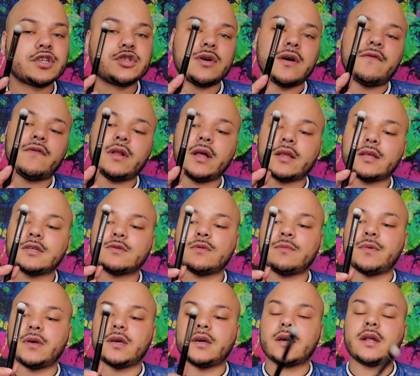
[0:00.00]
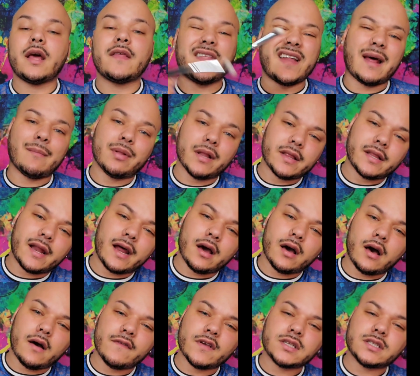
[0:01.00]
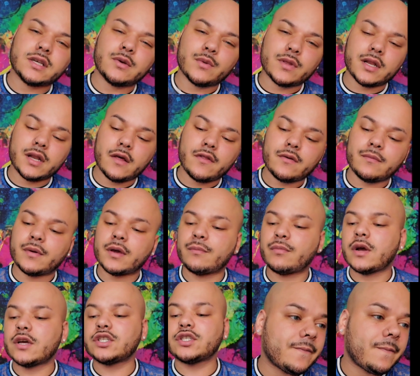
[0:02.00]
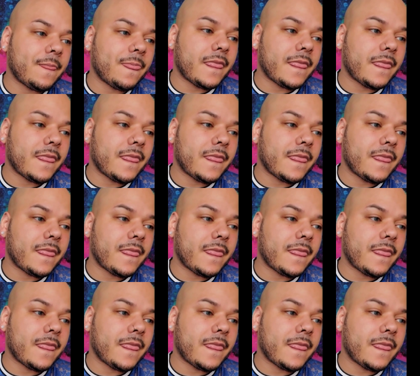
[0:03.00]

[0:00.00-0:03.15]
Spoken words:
So I feel like this would be good. And then I blend it out obviously with another big brush.